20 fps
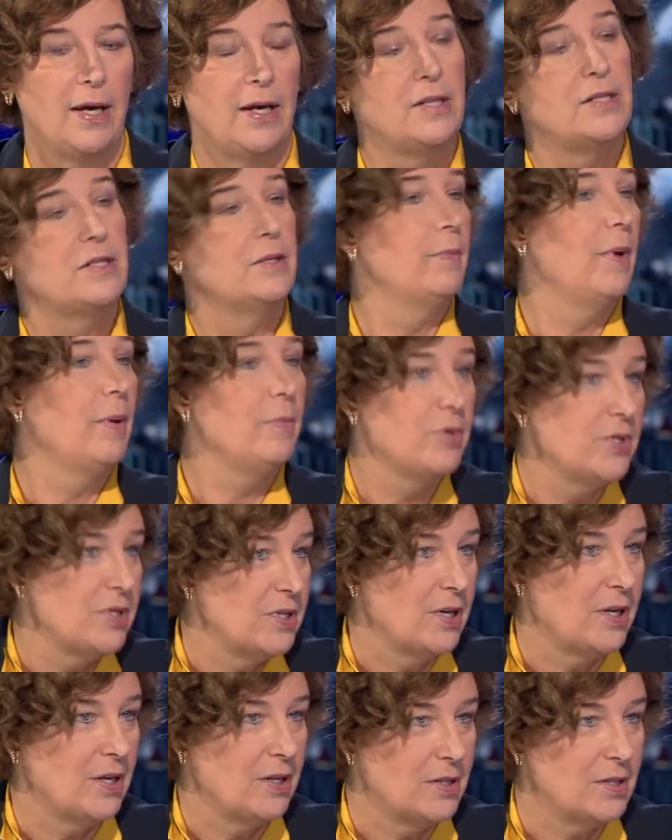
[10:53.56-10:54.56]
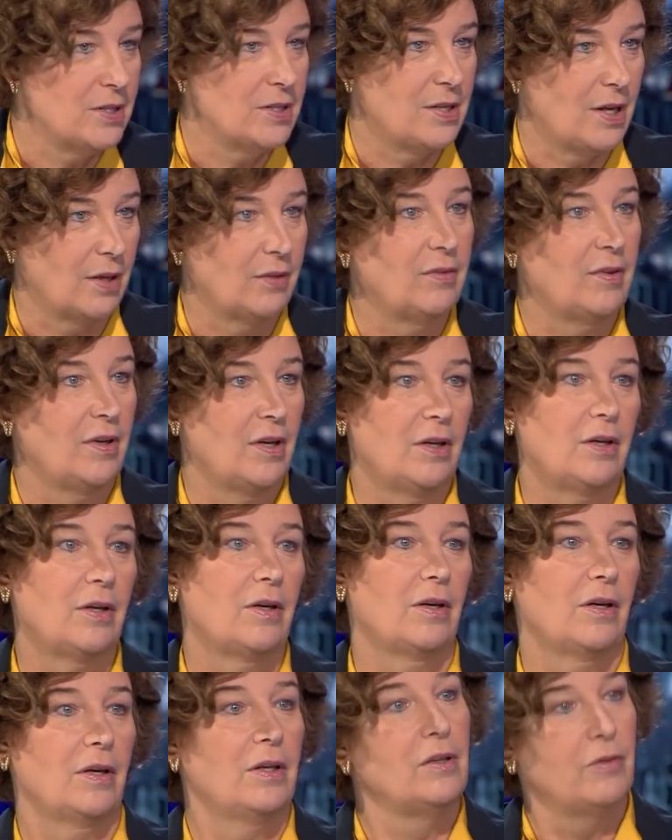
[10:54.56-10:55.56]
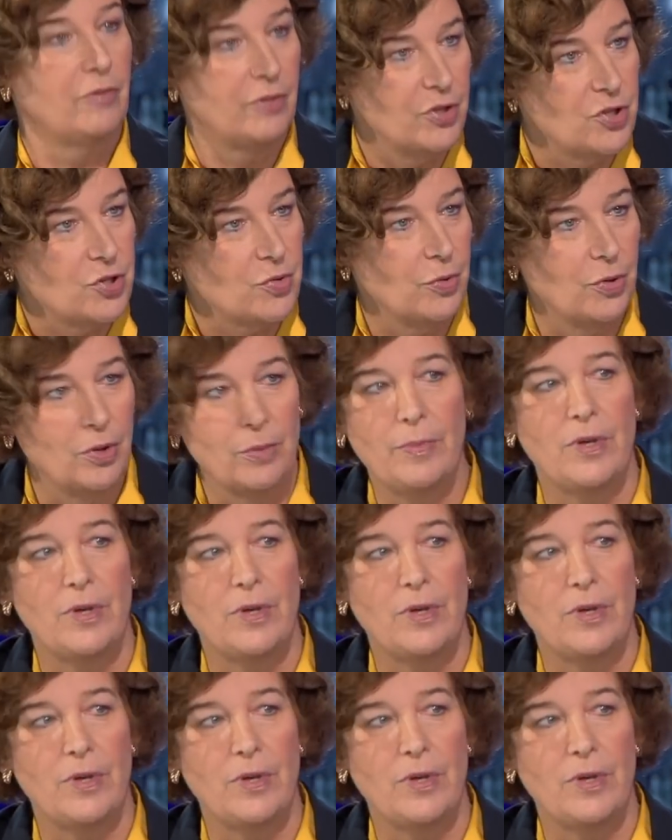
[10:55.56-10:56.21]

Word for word: It's the member states that take individual